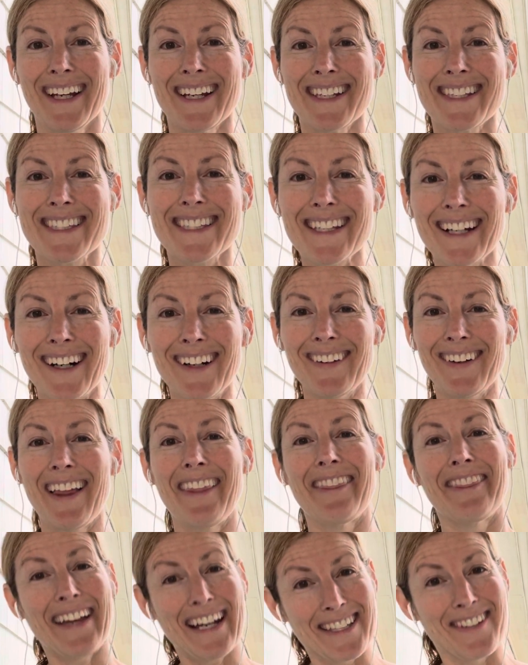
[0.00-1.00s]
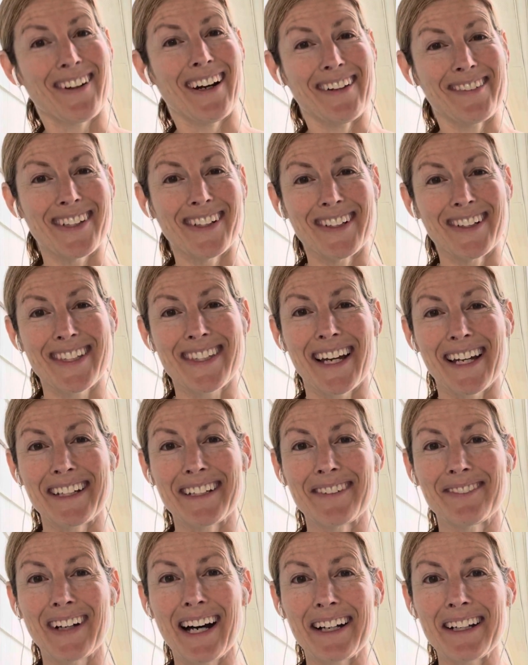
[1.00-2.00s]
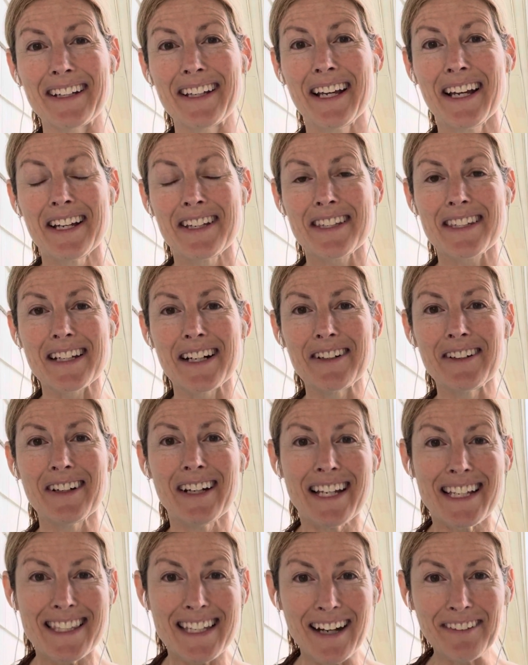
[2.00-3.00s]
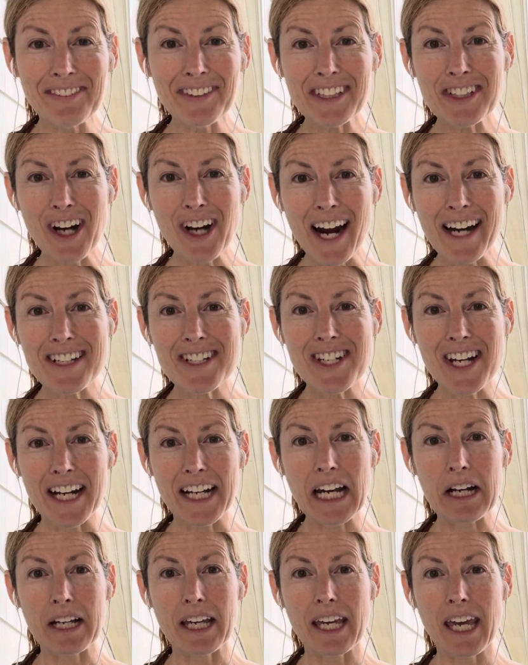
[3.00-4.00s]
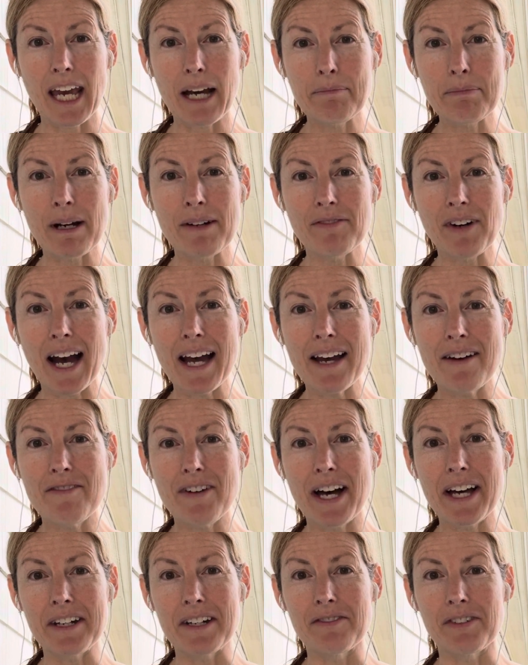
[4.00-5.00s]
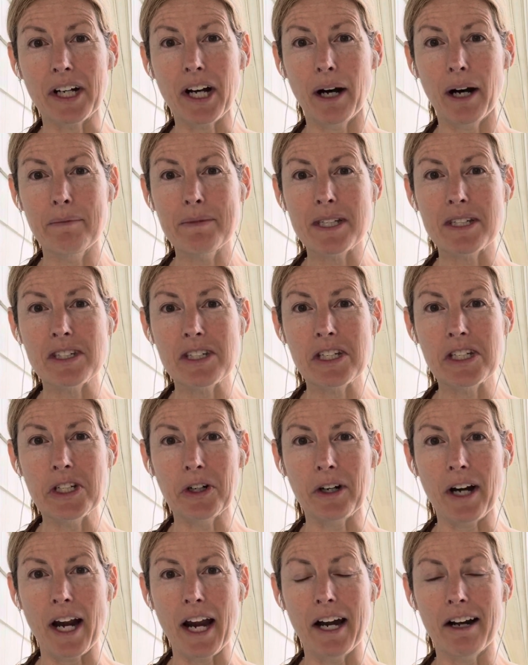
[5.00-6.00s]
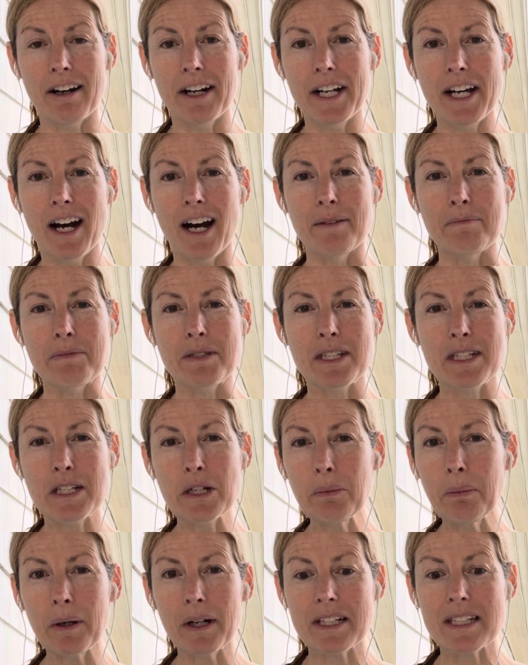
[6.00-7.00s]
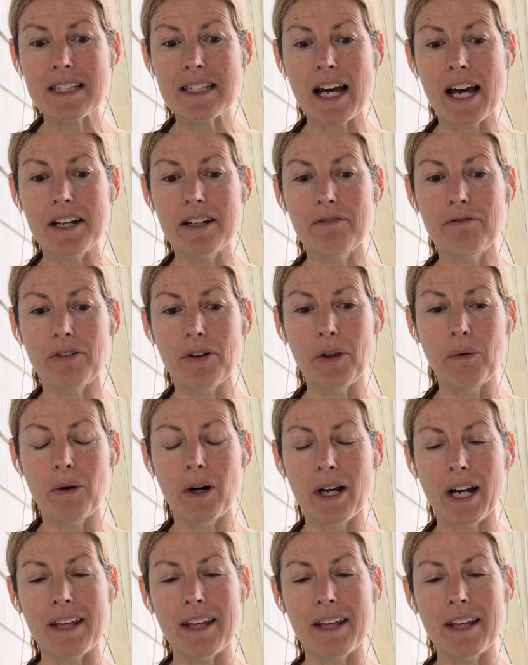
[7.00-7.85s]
So that's why I'm so excited about it. So definitely try to check out a Camp FI event if it comes into your area. I'm super excited for the one.